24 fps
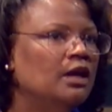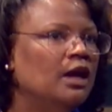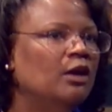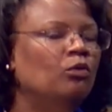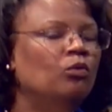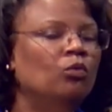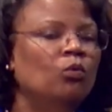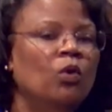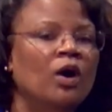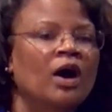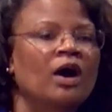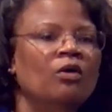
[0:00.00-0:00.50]

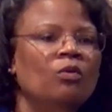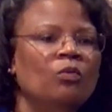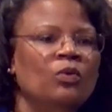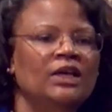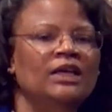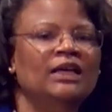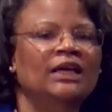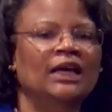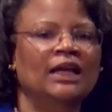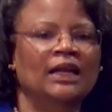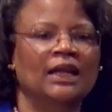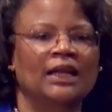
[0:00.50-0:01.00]
And what
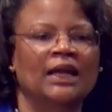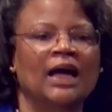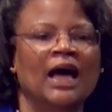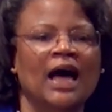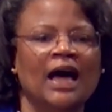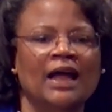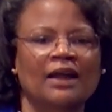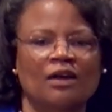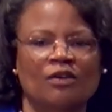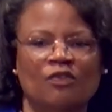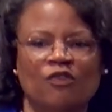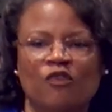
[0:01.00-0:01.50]
we
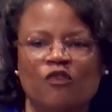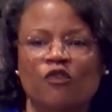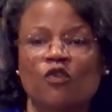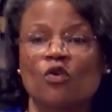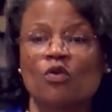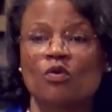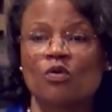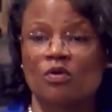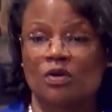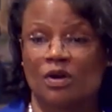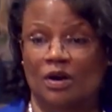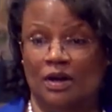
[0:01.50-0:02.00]
cannot
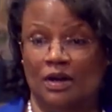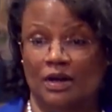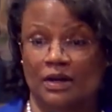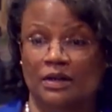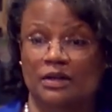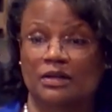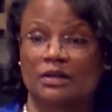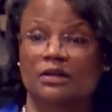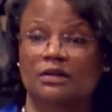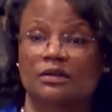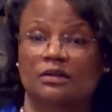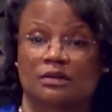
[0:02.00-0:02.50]

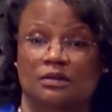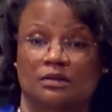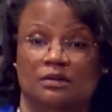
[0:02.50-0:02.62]
afford,